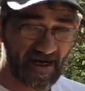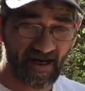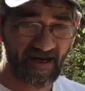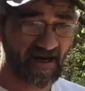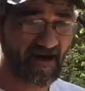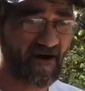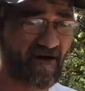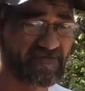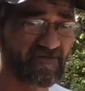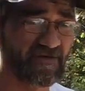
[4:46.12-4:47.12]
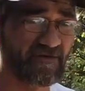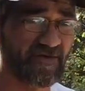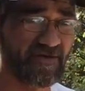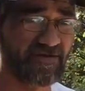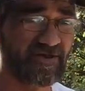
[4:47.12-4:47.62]
I often run
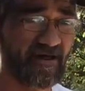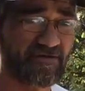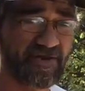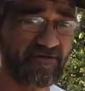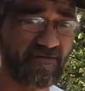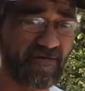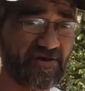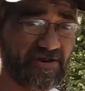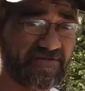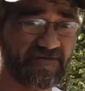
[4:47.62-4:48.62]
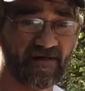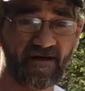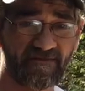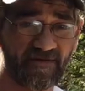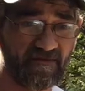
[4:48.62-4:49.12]
one of those Dollar General brushes for a
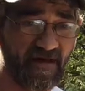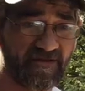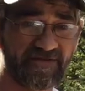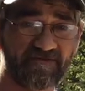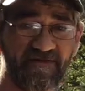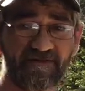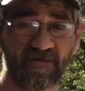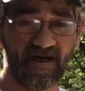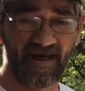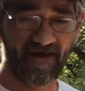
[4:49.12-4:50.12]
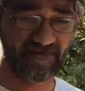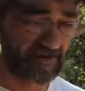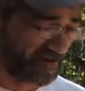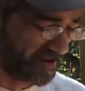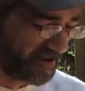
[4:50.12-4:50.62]
couple of months before I have
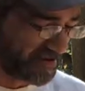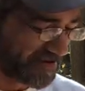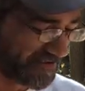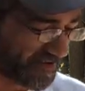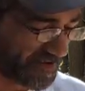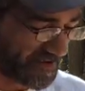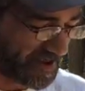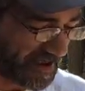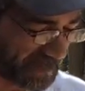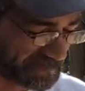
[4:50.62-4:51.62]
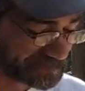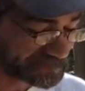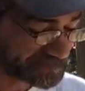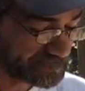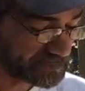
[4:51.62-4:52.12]
to throw it away.
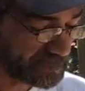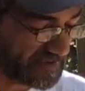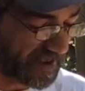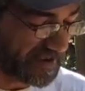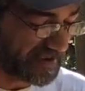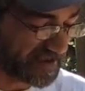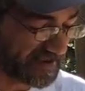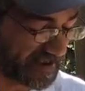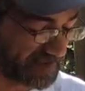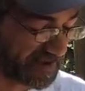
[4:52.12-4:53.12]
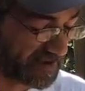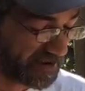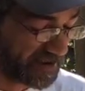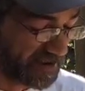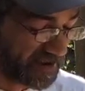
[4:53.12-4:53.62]
All right, next up.
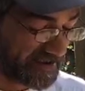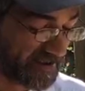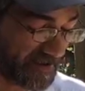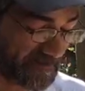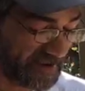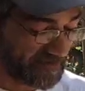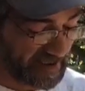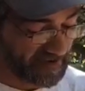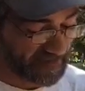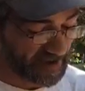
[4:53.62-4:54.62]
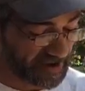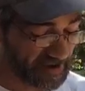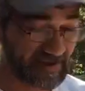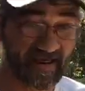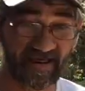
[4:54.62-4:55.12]
So, I mean,
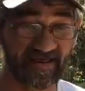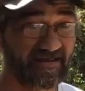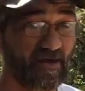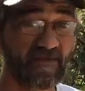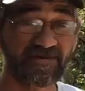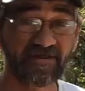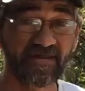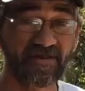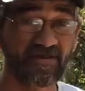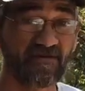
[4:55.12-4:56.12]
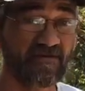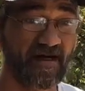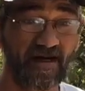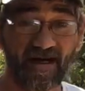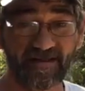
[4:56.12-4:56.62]
paintbrush, it's almost essential.
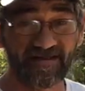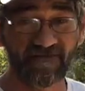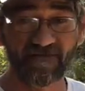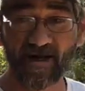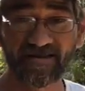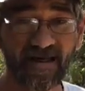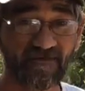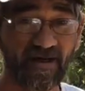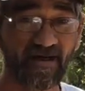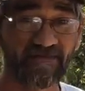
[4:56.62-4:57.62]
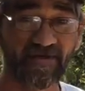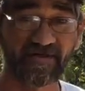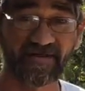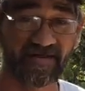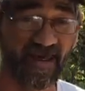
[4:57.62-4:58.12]
I rank that right up there
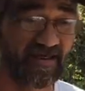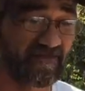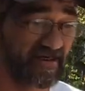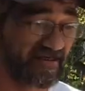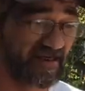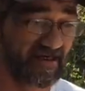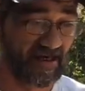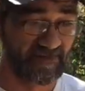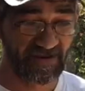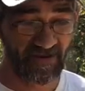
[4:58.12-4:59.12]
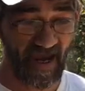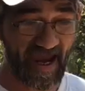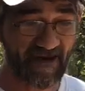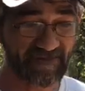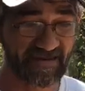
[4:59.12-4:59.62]
as a 10 because, I mean, you
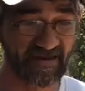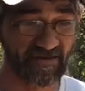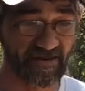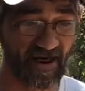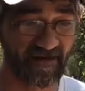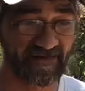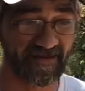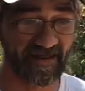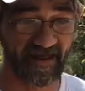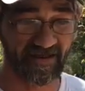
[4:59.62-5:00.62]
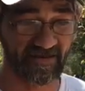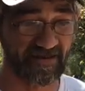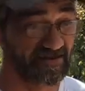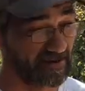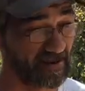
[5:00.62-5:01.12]
have to seal the carvings
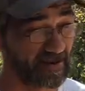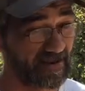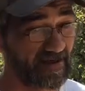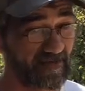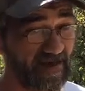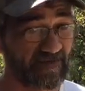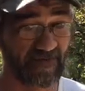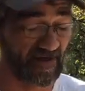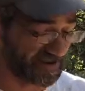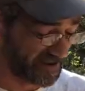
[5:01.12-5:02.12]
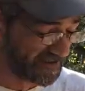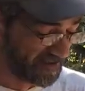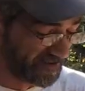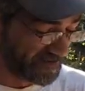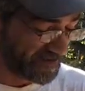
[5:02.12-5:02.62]
occasionally. You're going to need a paintbrush,
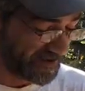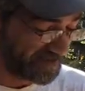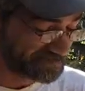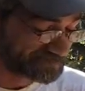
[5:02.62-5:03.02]
right?